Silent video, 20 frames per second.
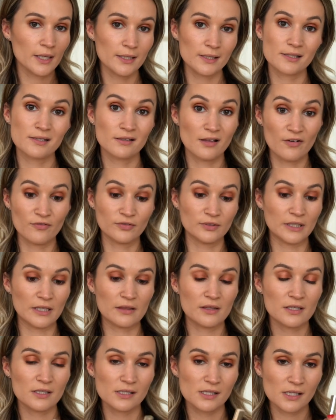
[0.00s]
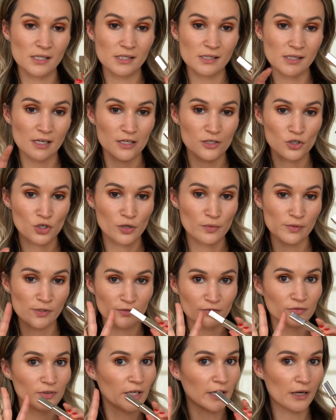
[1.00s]
is lovely. This is, in terms
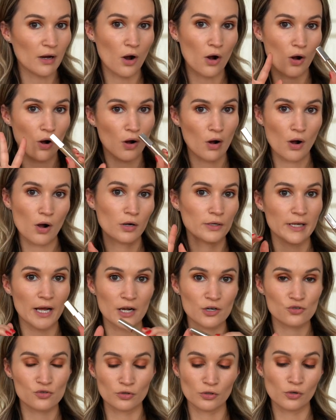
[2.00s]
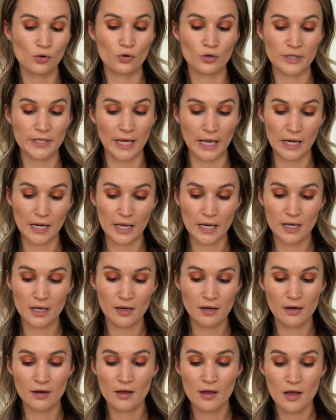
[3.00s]
of like all natural
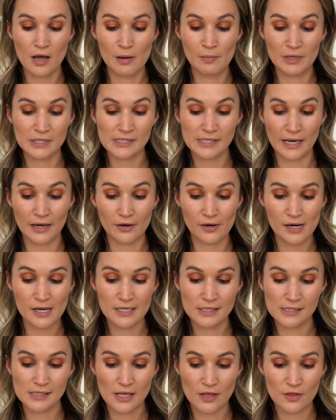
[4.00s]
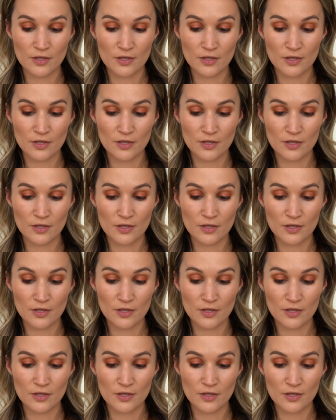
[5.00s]
organic mascaras.